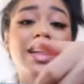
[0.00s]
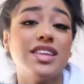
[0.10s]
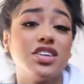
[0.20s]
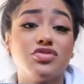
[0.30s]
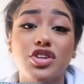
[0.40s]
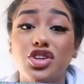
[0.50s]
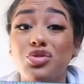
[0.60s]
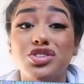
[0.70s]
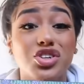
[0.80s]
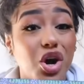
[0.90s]
I think it's really
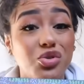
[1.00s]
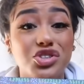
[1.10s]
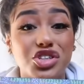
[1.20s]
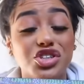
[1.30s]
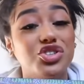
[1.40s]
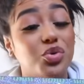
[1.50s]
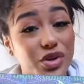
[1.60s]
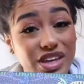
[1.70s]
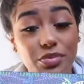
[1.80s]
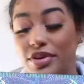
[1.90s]
cute as a coaster, so
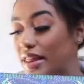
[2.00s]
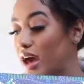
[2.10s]
we're keeping